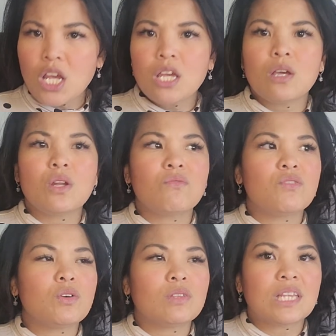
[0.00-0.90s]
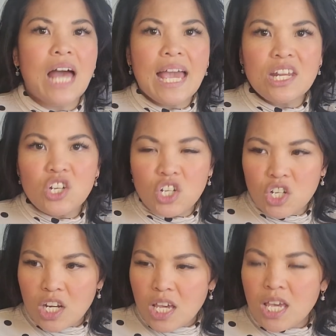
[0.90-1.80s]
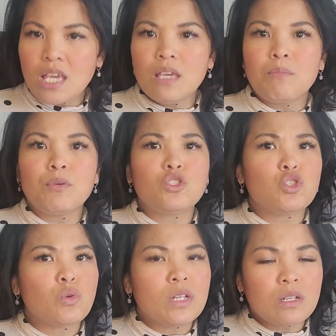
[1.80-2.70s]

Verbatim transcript: You're going to feel lighter. It puts you in a